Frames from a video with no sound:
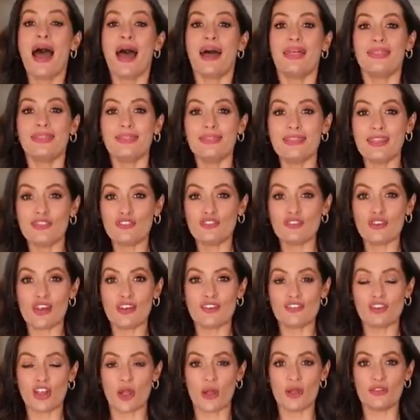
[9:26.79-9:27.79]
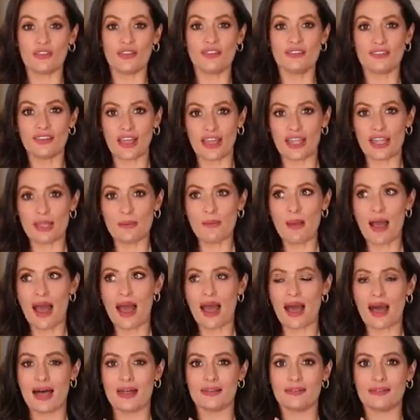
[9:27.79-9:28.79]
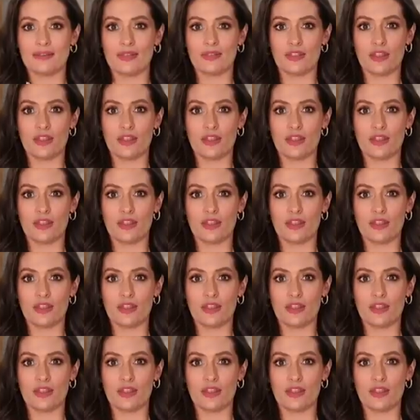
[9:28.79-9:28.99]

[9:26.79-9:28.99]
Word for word: And this trench coat is the same as